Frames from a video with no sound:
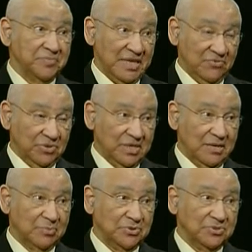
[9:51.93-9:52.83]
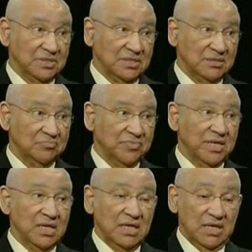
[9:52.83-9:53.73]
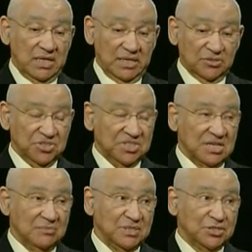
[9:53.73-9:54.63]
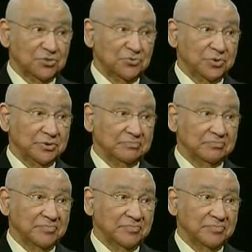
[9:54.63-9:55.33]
gave her the opportunity, and now she's competition for them.